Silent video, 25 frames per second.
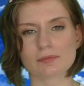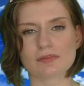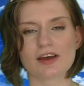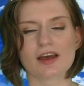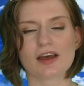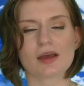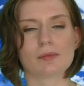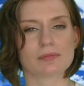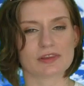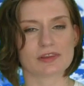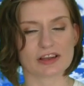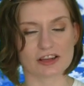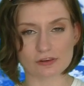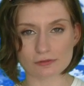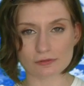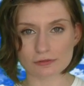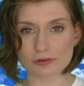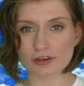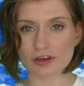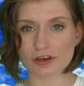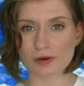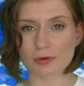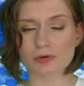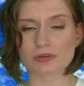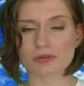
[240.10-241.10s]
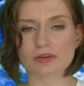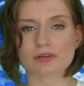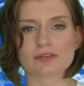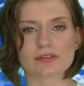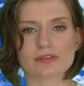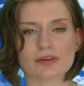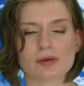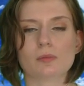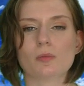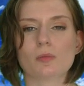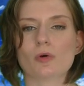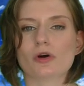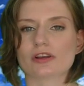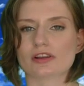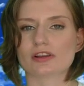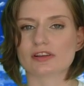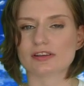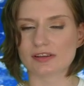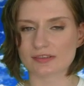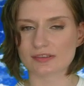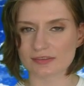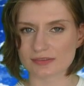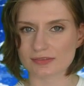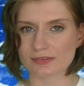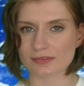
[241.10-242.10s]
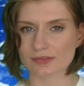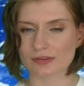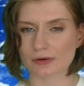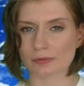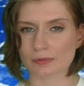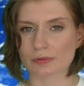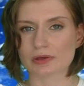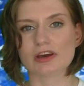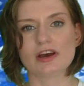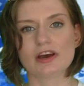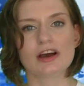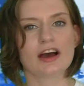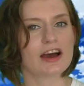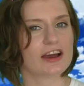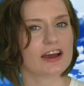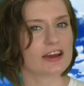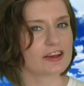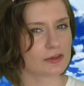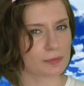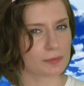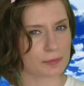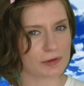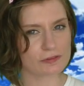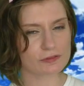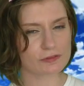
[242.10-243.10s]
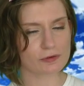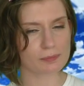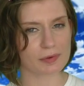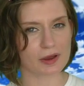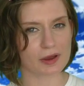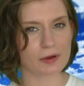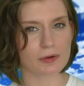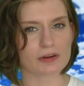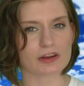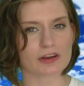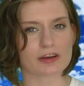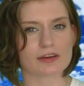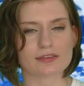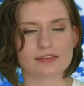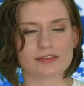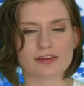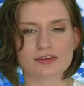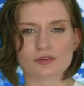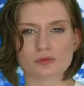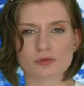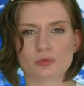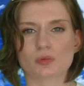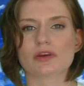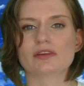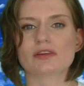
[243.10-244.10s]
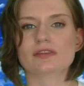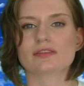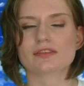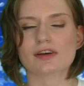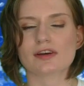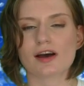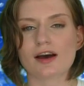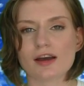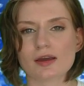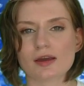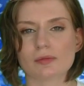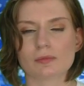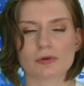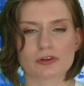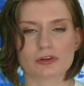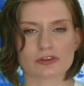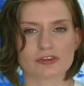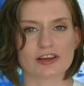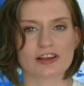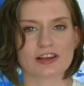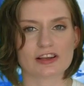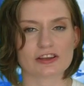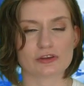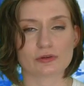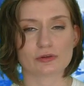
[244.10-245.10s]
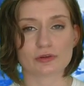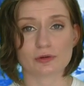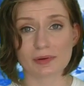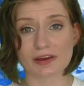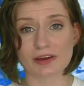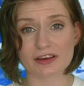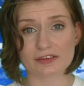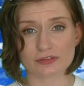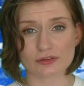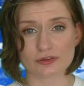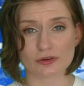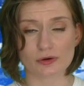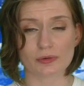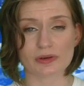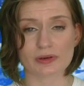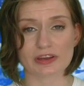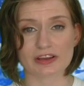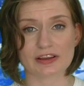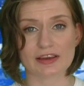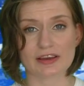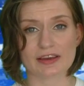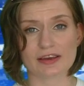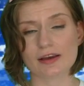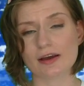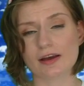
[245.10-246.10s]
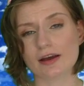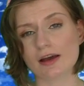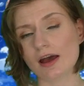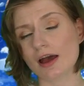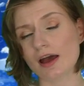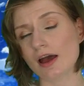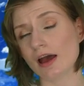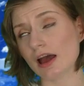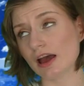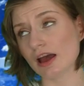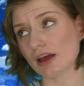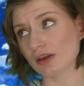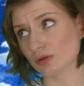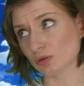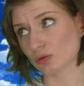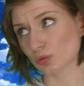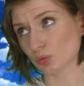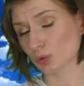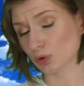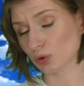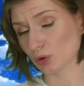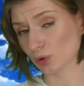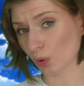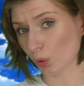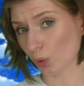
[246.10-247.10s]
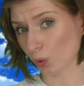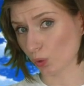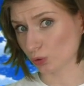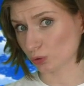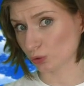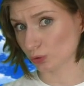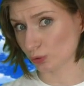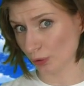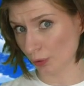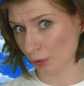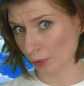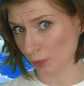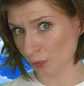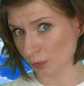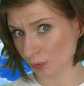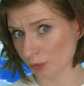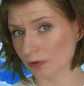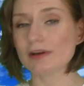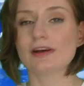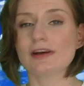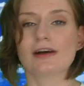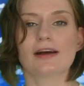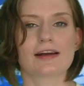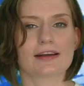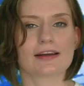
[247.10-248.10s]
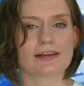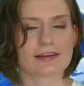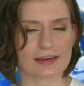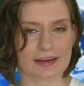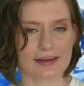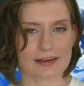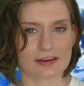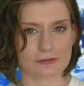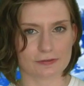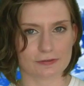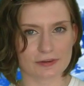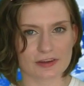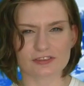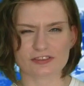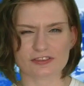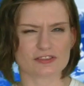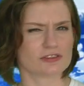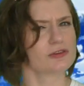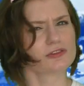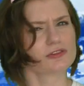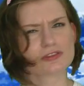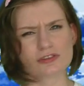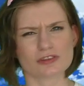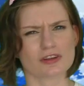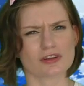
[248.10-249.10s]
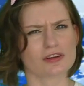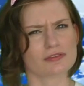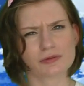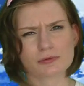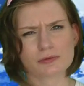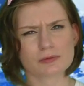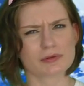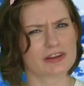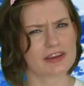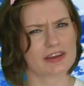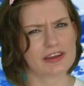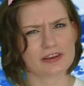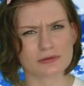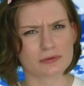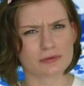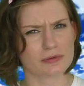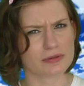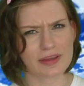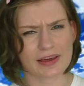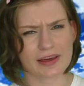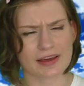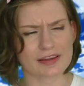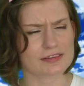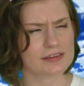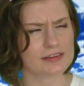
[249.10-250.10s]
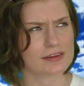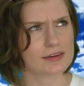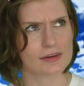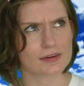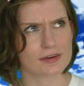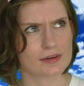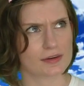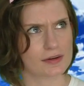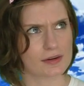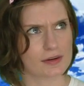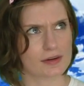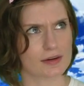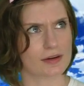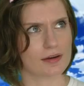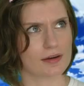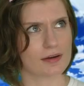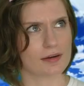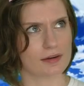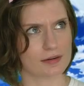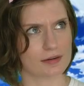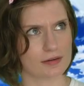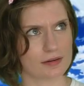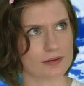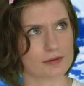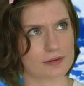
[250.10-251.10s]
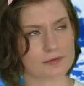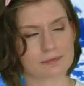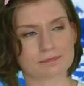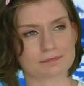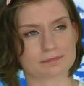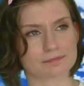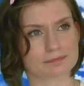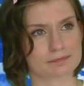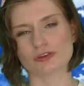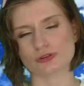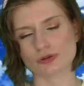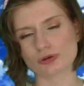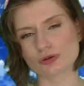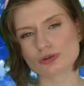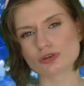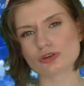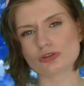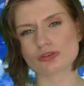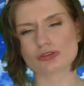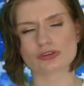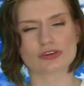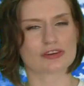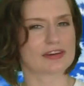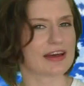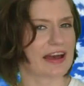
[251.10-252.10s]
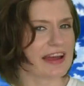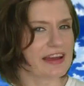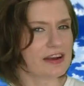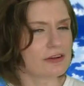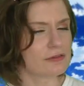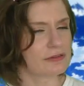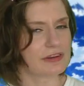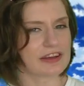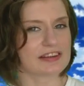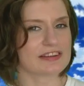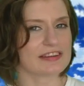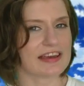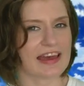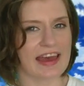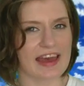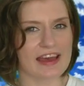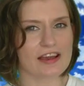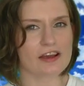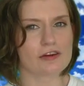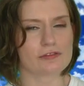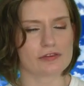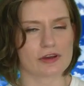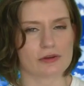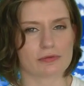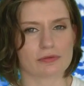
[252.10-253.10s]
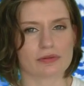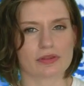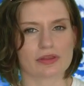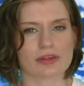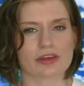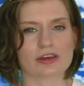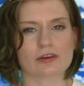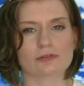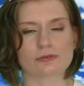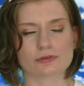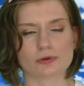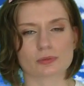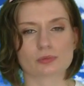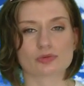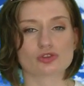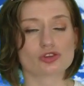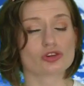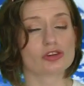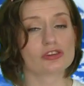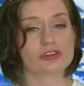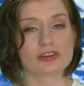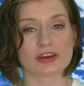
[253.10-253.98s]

time, none of the characters say more than necessary. Expelled from Paradise doesn't waste time on telling you the backstory in a, as we all know, kind of fashion. Don't you love it when they do that? You just kind of get the hang of everything from short